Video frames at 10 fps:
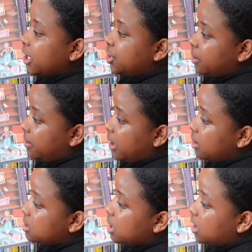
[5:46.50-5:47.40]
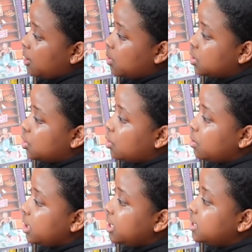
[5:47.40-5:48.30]
at Gimbels, there was no
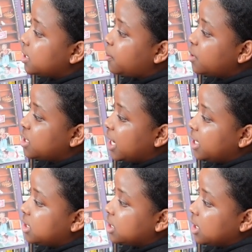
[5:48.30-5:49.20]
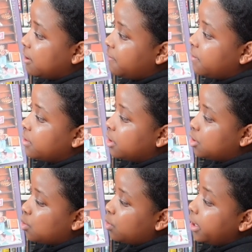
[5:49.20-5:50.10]
need to pretend to love the
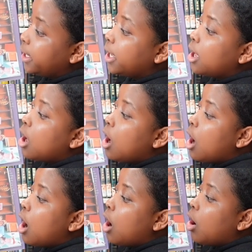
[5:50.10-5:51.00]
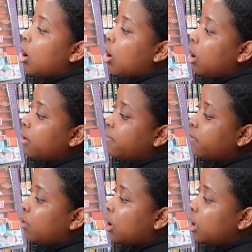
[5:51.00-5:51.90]
toy. All
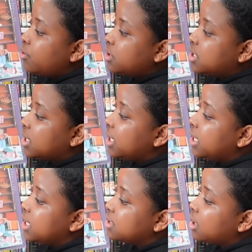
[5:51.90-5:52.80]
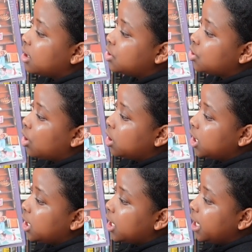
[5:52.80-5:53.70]
400 slinkies had sold
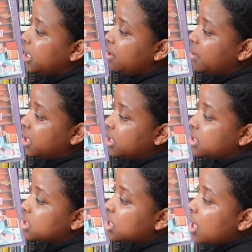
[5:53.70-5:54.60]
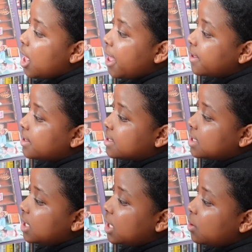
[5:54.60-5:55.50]
in 90 minutes. The
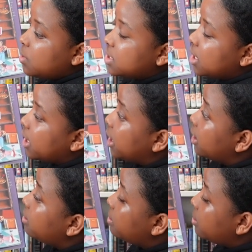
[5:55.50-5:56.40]
slinky was a hit.